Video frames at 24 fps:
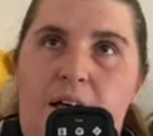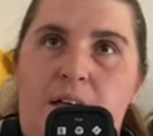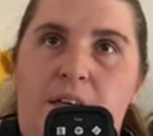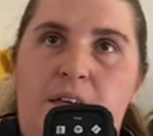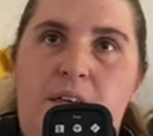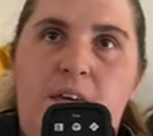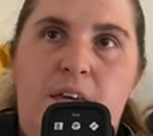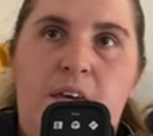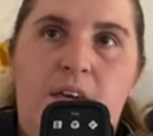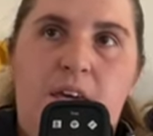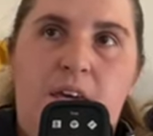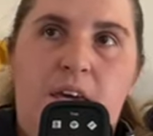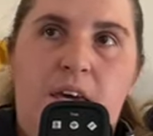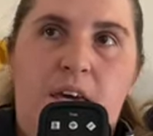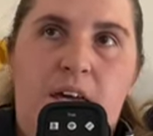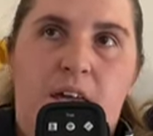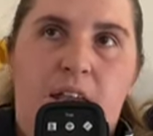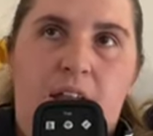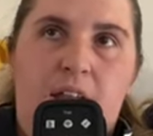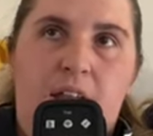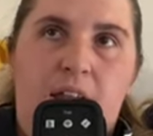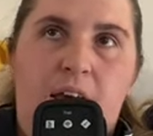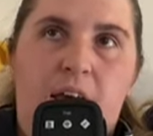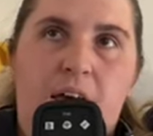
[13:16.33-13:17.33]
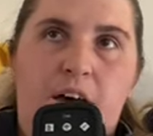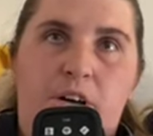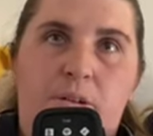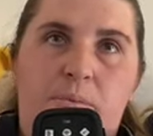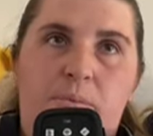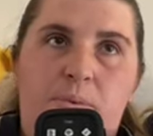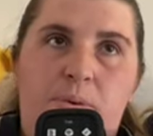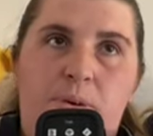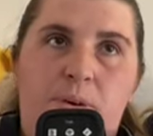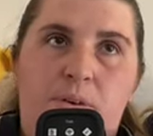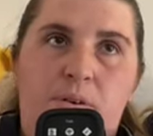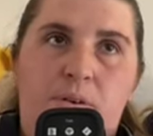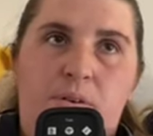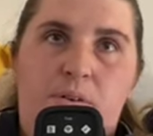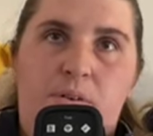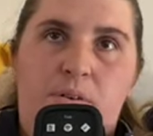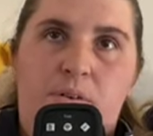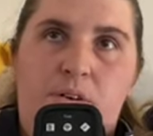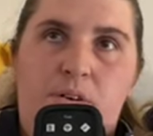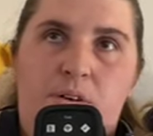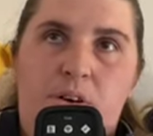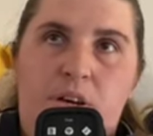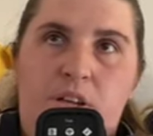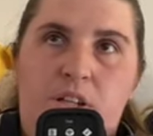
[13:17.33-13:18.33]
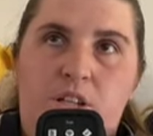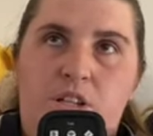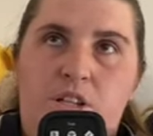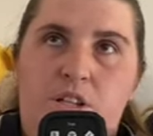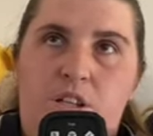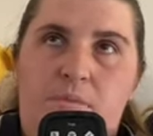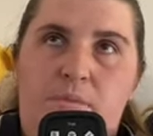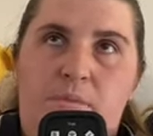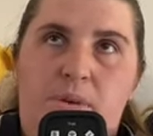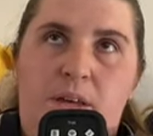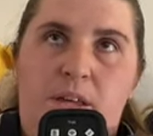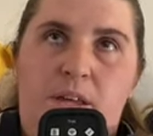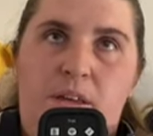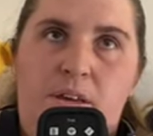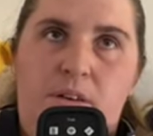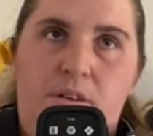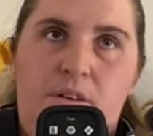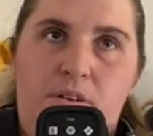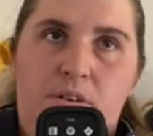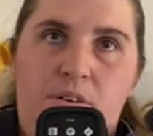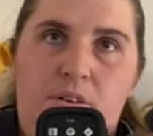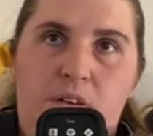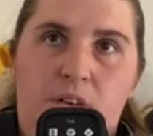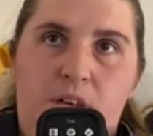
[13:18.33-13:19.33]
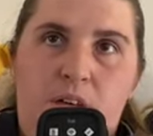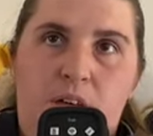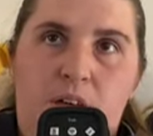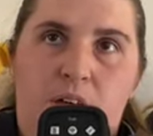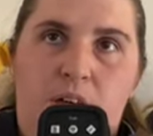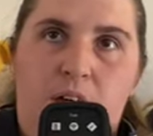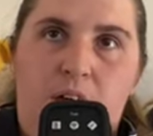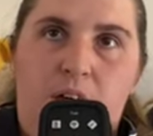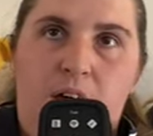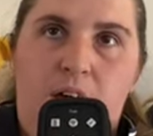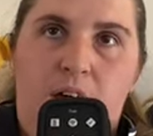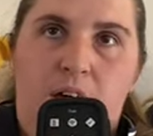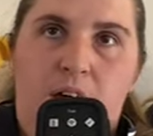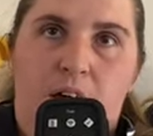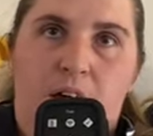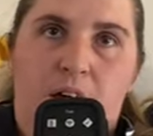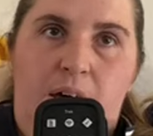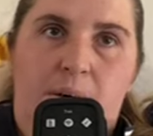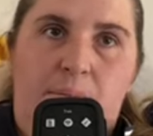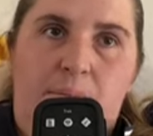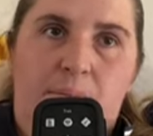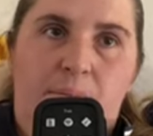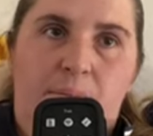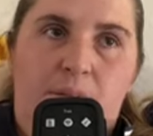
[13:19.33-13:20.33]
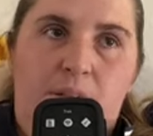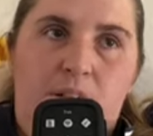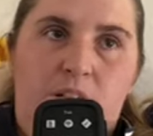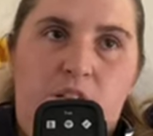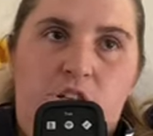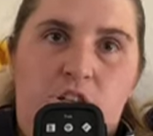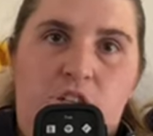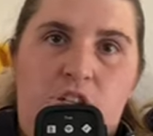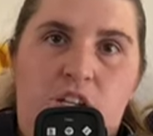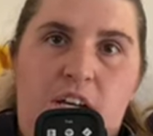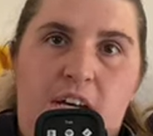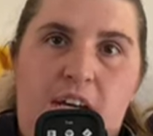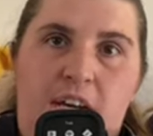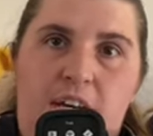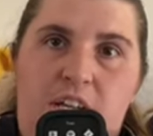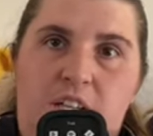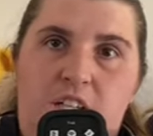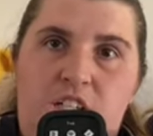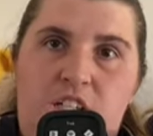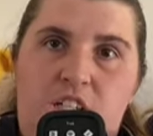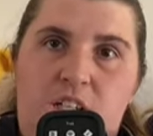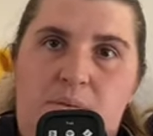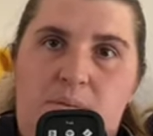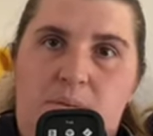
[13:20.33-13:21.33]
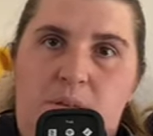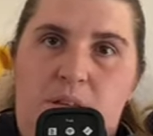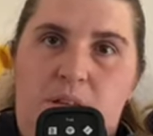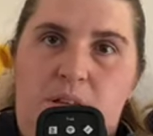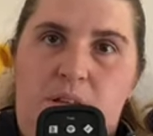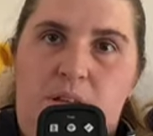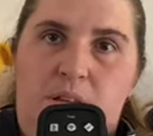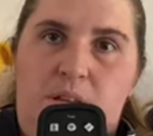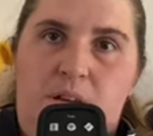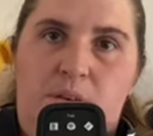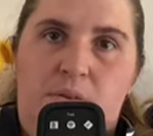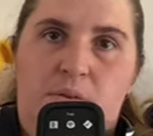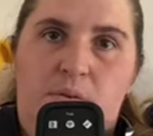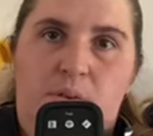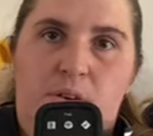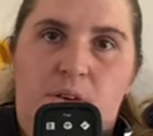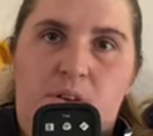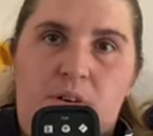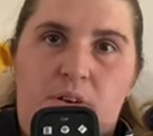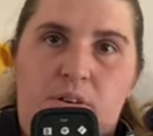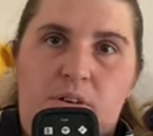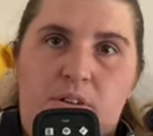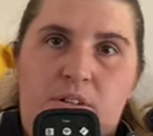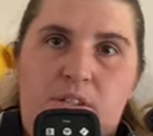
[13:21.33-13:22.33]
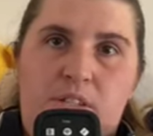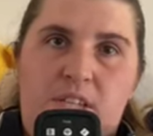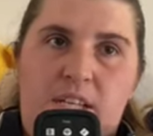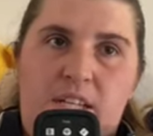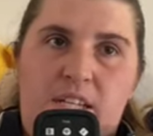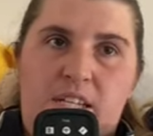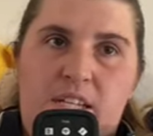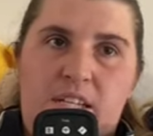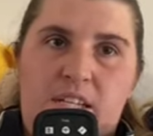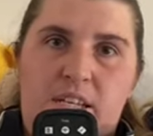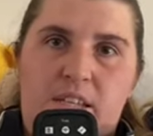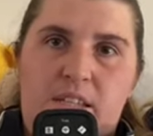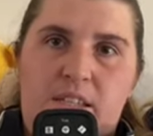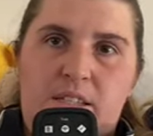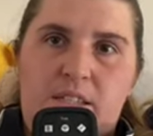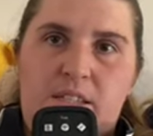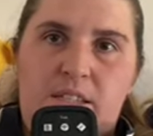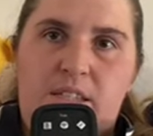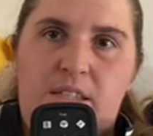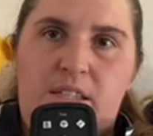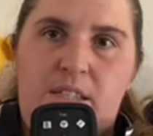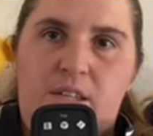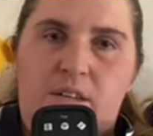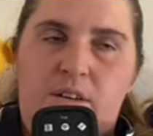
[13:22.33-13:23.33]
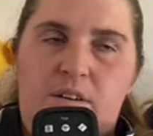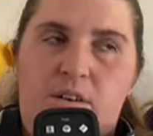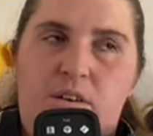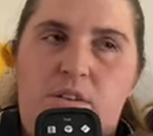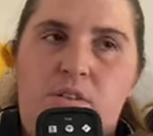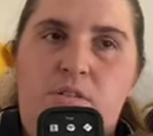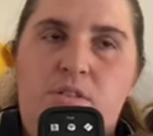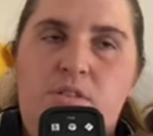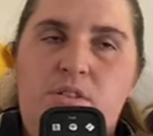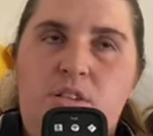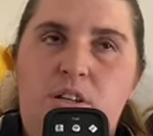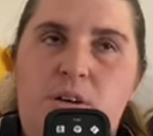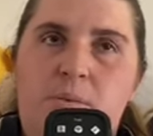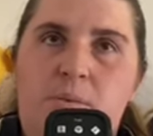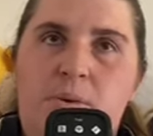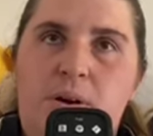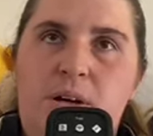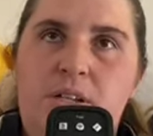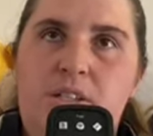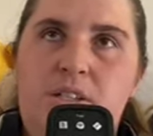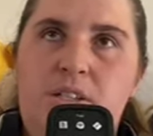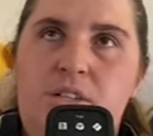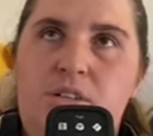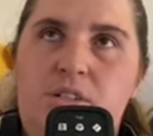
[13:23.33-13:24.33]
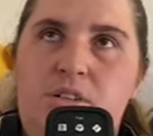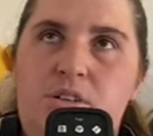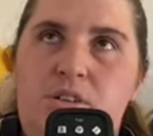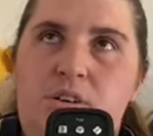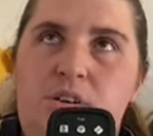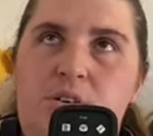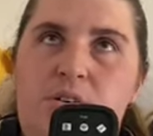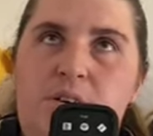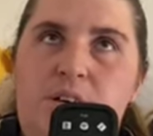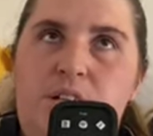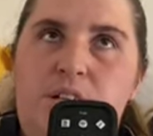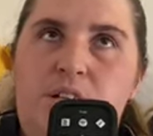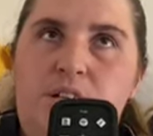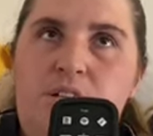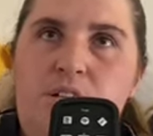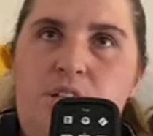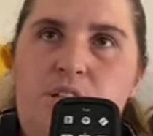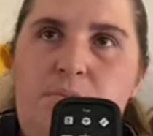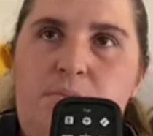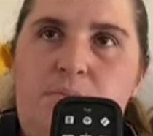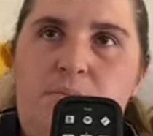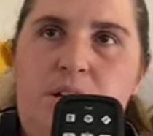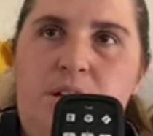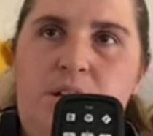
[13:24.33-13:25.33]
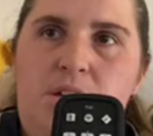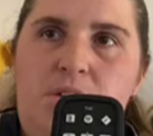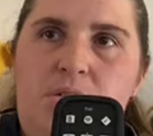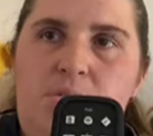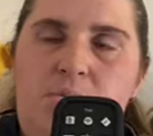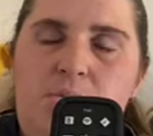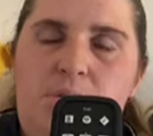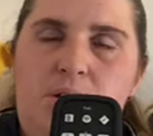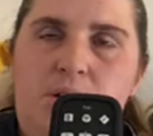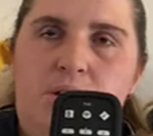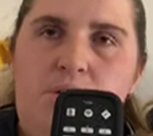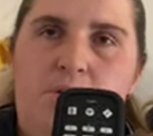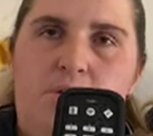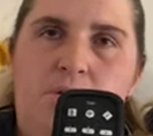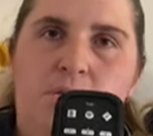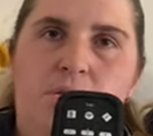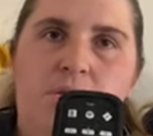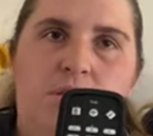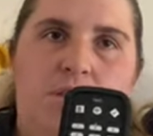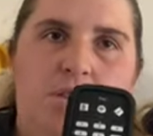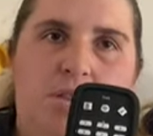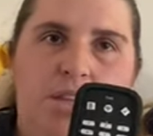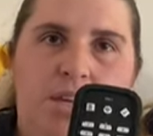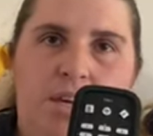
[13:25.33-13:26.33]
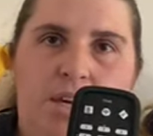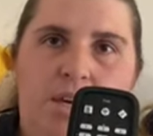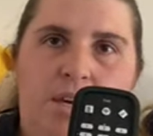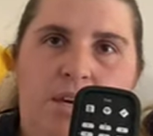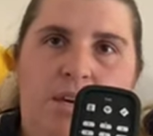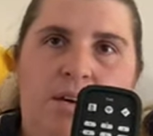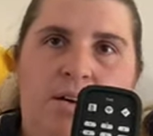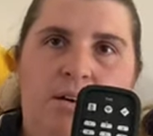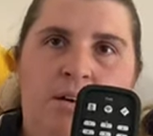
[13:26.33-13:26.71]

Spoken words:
It can help you go into the menu to change some of the audio settings. You can also press it to go into the menu when you're on the